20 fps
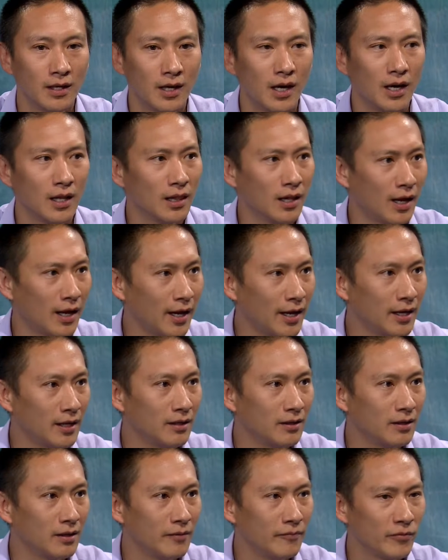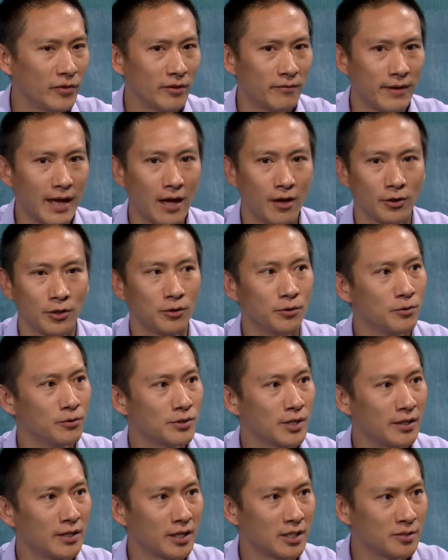align the values
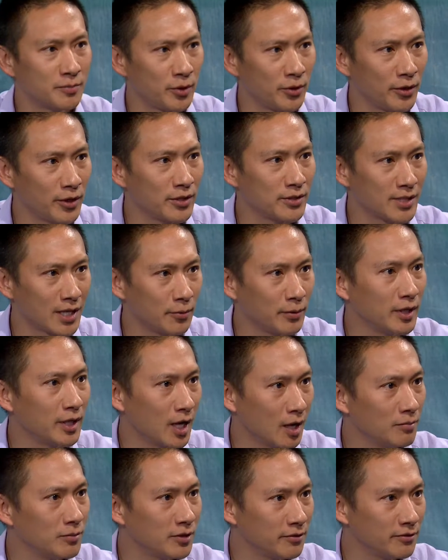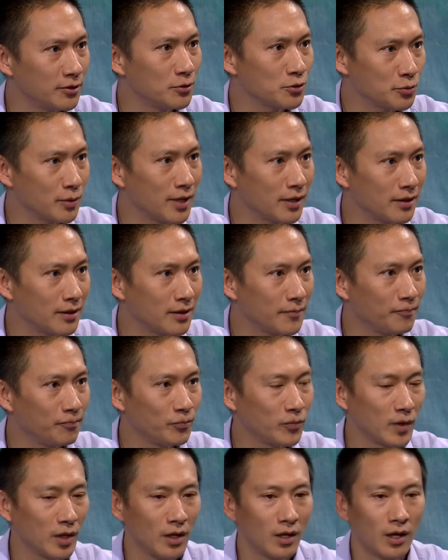and experience that we come to FUSE with,
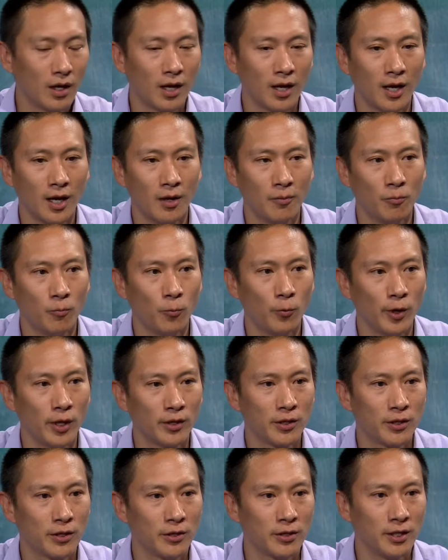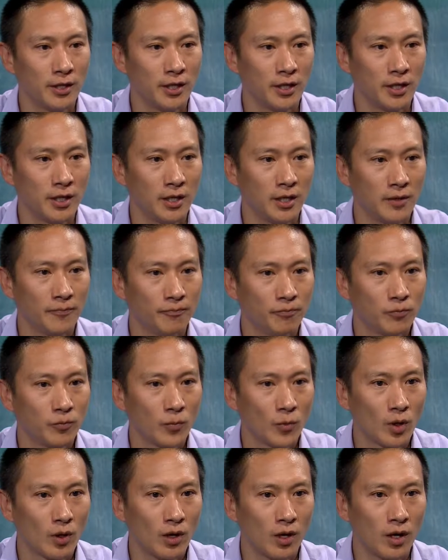um, with the
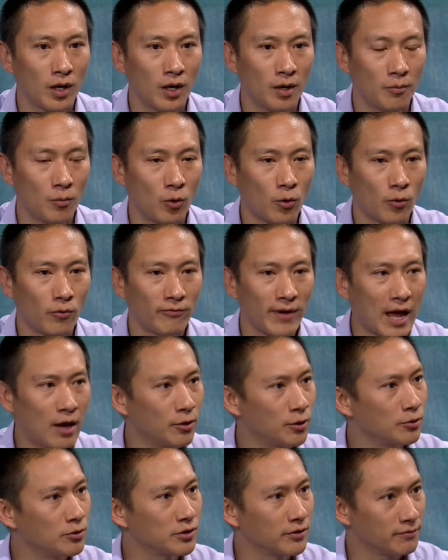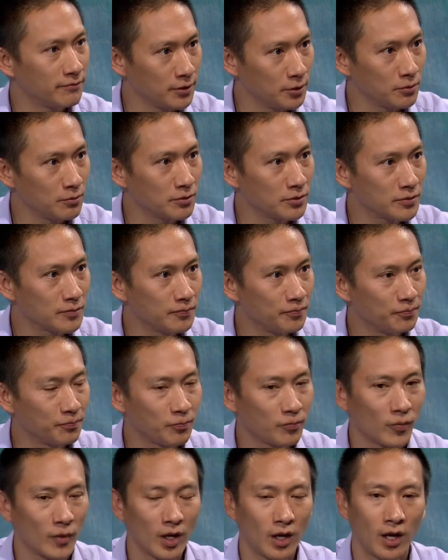um, values of FUSE,
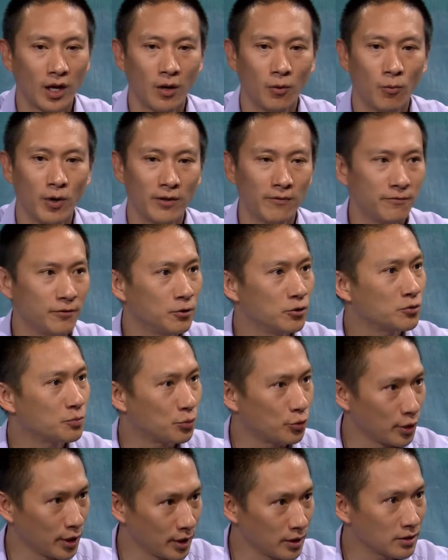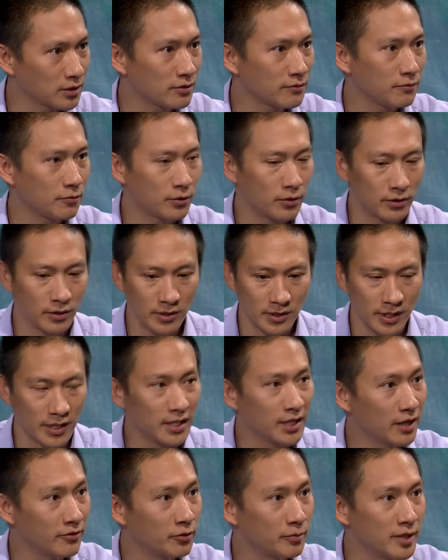uh, what FUSE brings for city
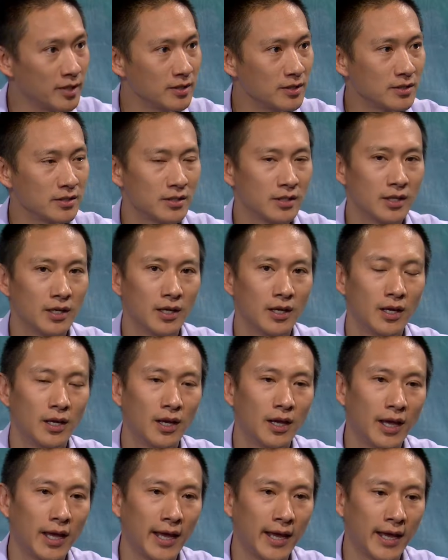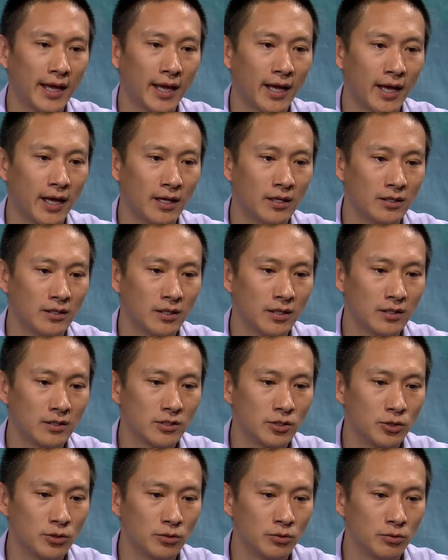governments, and
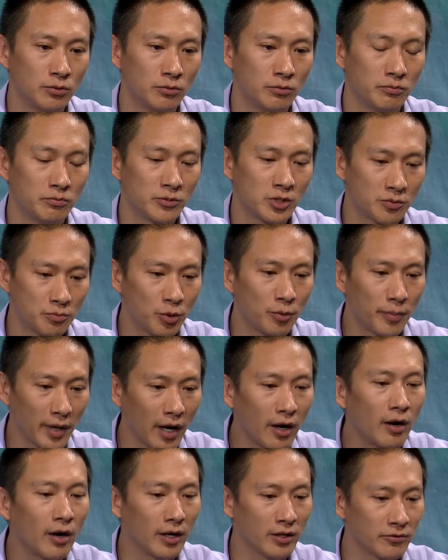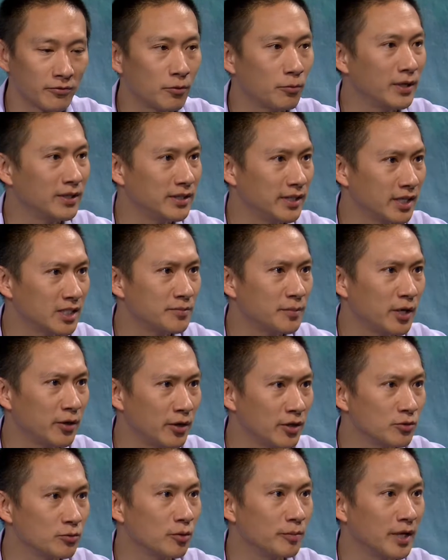to just prepare us for what the
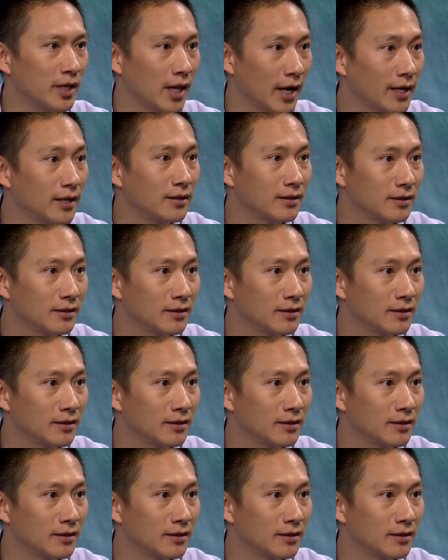experience will be like.